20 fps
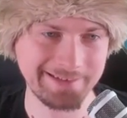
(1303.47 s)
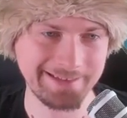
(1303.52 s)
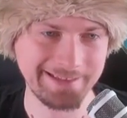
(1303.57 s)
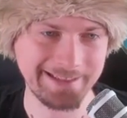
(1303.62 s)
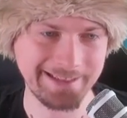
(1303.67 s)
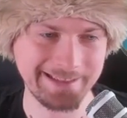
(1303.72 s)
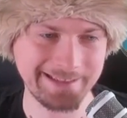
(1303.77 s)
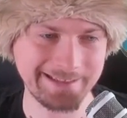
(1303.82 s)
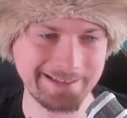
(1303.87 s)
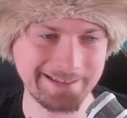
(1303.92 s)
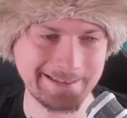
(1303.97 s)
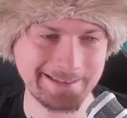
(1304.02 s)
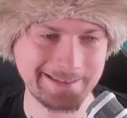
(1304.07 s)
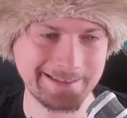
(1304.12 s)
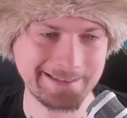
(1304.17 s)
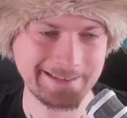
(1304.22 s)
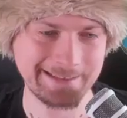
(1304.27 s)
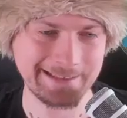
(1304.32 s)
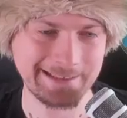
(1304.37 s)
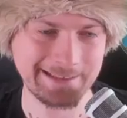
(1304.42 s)

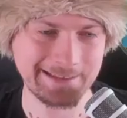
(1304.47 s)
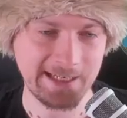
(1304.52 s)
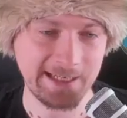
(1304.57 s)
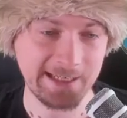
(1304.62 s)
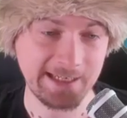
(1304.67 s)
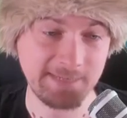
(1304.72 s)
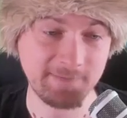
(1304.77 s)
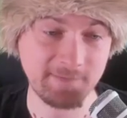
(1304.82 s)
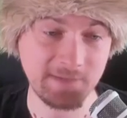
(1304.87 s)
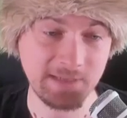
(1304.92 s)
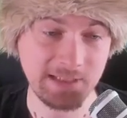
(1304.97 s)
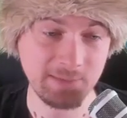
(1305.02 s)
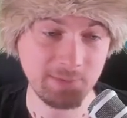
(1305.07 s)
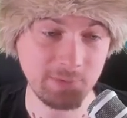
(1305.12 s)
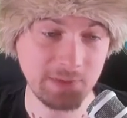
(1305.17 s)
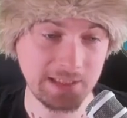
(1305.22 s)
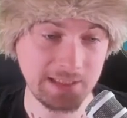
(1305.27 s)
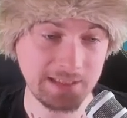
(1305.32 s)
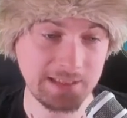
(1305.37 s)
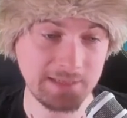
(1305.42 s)
Yes. I think
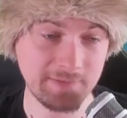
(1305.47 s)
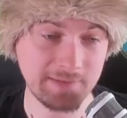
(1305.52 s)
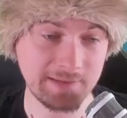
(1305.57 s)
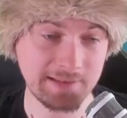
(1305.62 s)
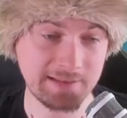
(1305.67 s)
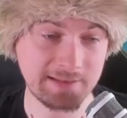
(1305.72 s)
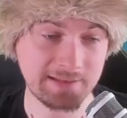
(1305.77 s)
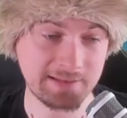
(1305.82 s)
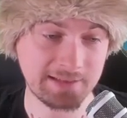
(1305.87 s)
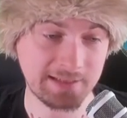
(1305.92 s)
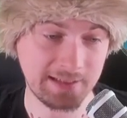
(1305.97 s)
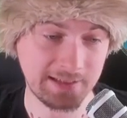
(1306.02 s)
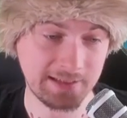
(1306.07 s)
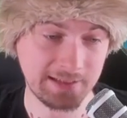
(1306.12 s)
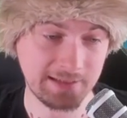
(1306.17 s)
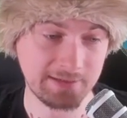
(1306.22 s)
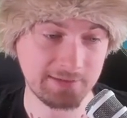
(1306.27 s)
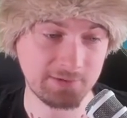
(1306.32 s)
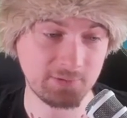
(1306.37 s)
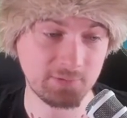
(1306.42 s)
we can even
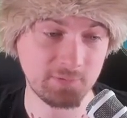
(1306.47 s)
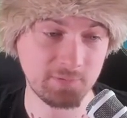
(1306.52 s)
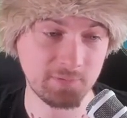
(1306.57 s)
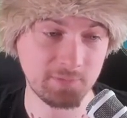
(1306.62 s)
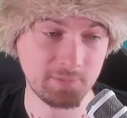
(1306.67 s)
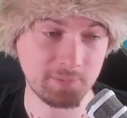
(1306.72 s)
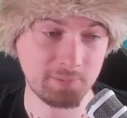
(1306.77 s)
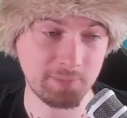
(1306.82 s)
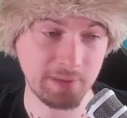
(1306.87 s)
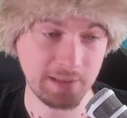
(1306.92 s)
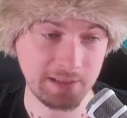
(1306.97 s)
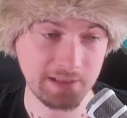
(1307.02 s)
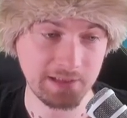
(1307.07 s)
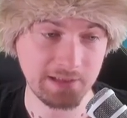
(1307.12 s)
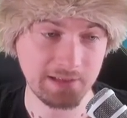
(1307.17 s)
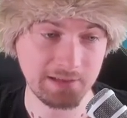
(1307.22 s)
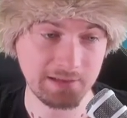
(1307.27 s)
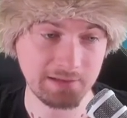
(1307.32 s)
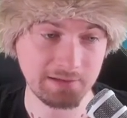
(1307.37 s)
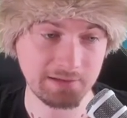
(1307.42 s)
start with
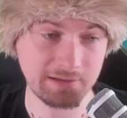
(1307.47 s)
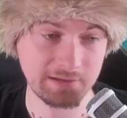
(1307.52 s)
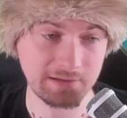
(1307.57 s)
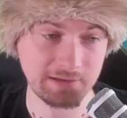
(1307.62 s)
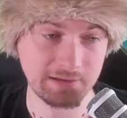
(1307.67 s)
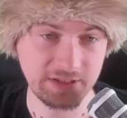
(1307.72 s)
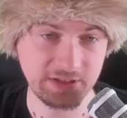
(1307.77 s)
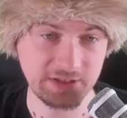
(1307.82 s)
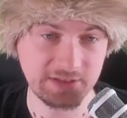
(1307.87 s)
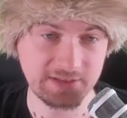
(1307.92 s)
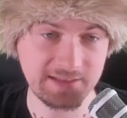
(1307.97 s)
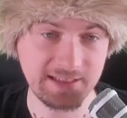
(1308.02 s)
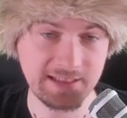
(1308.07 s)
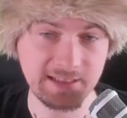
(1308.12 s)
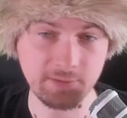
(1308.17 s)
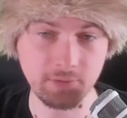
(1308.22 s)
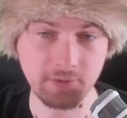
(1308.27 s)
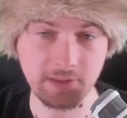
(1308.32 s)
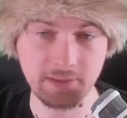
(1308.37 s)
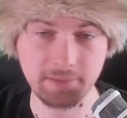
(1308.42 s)
Bengal. I just
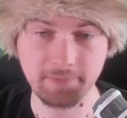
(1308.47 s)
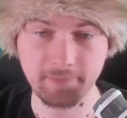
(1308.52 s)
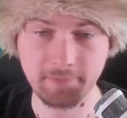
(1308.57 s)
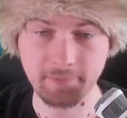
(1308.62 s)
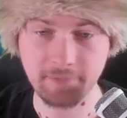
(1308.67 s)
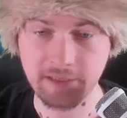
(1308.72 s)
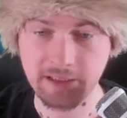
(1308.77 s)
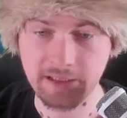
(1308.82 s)
tell you how to...